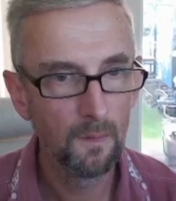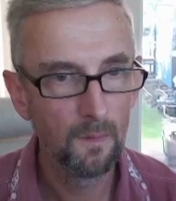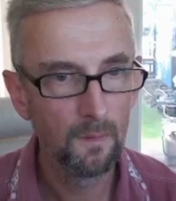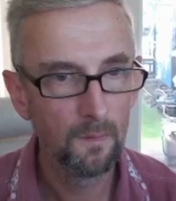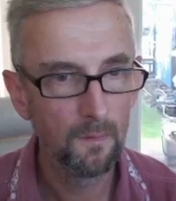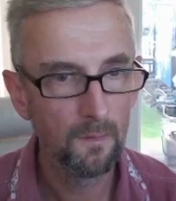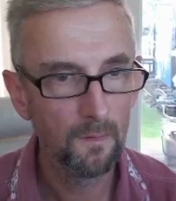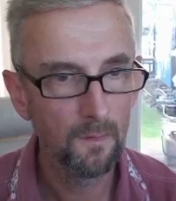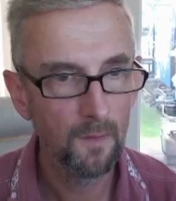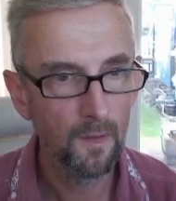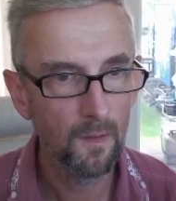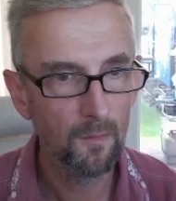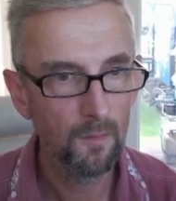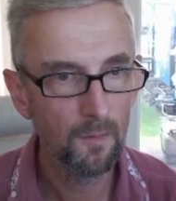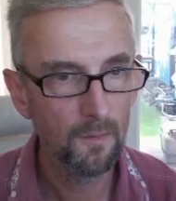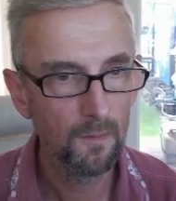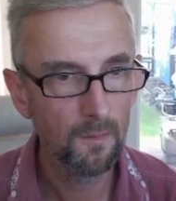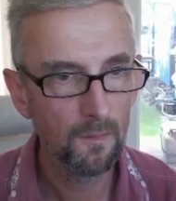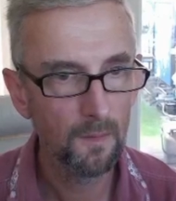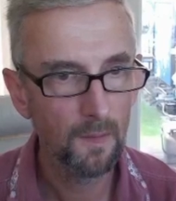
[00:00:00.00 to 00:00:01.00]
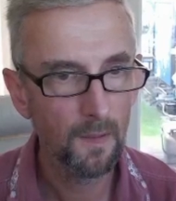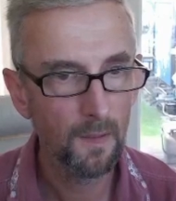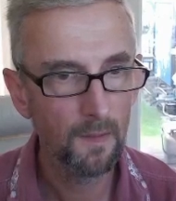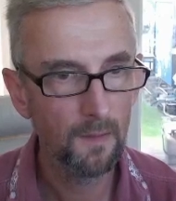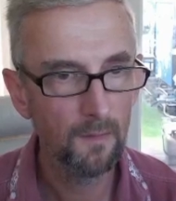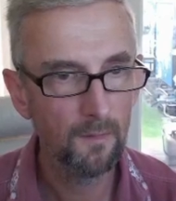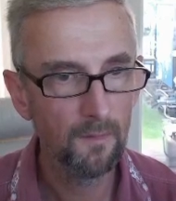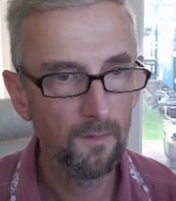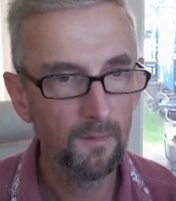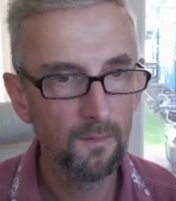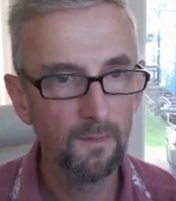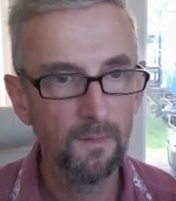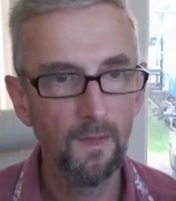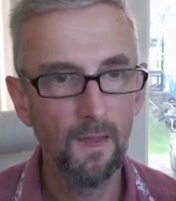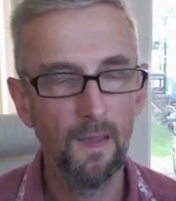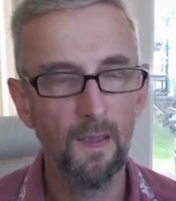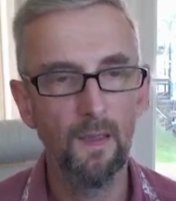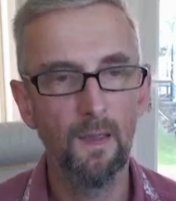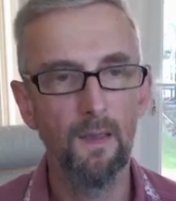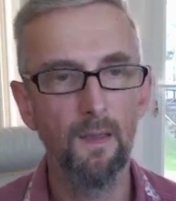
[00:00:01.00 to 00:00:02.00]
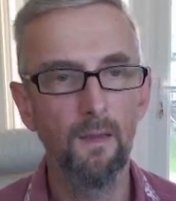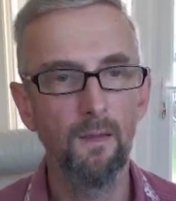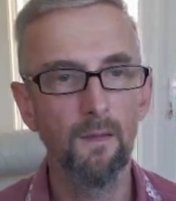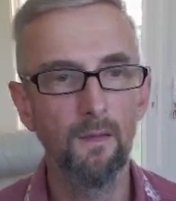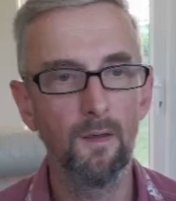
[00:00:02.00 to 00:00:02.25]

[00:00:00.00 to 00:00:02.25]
disabled, and instead